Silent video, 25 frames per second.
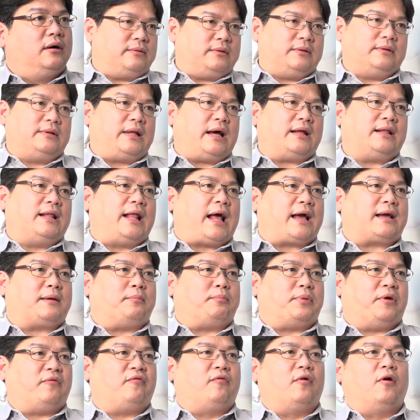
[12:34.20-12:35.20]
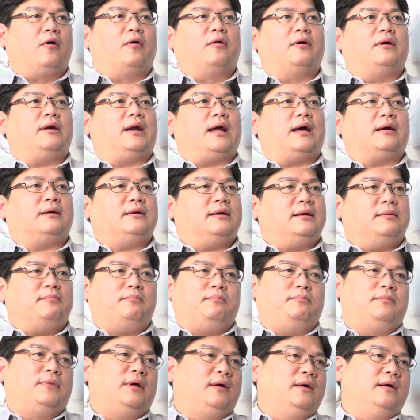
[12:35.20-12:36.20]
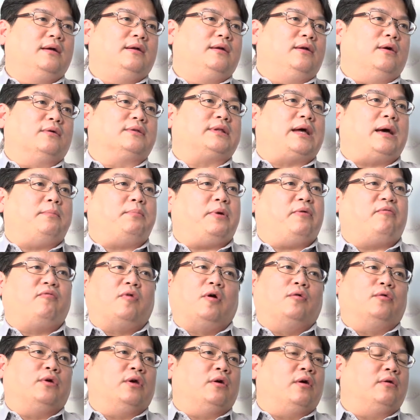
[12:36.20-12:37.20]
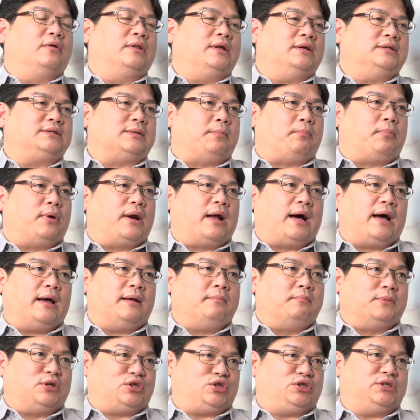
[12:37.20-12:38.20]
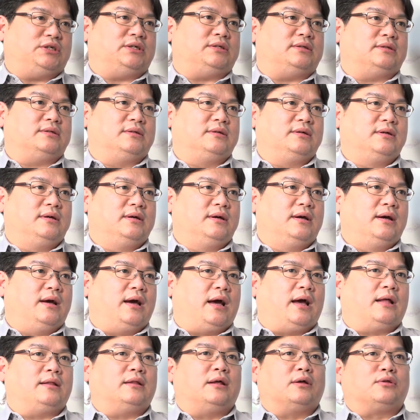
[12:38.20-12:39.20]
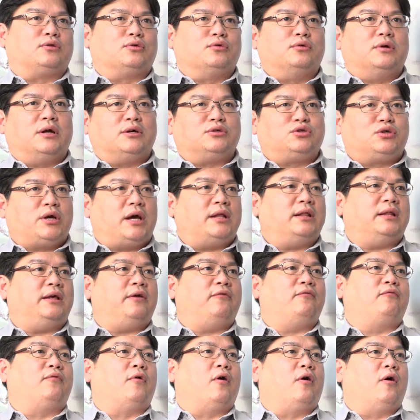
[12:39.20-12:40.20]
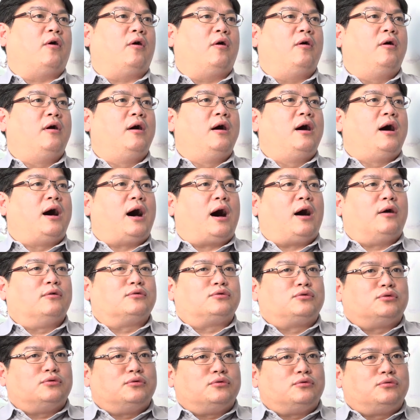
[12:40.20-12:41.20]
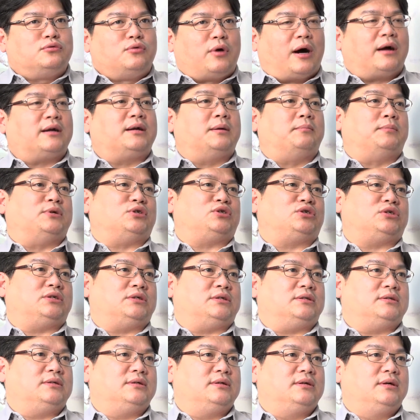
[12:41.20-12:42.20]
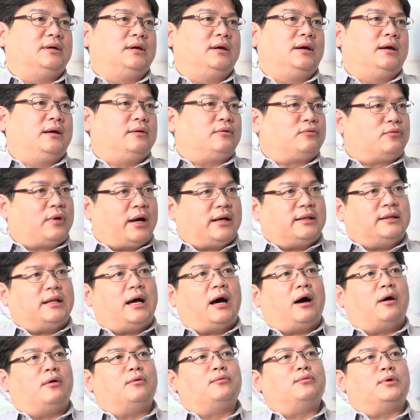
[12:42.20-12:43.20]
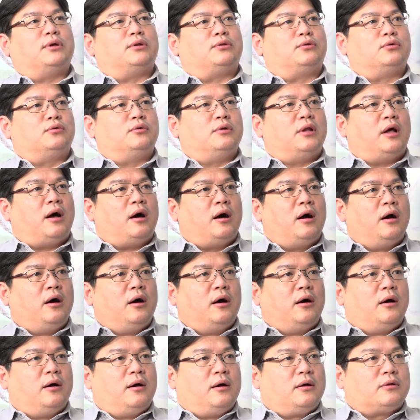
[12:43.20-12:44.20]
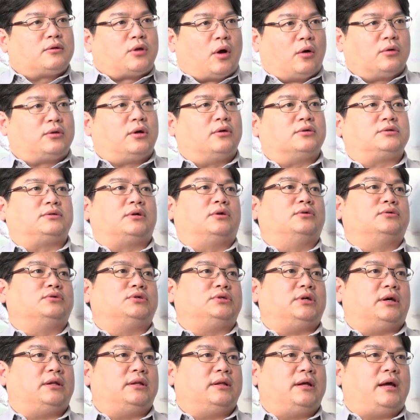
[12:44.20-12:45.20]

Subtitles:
Not like before. Like in long time before, we only supply machine and do the training for how to run the machine. Right now, we do the total solution.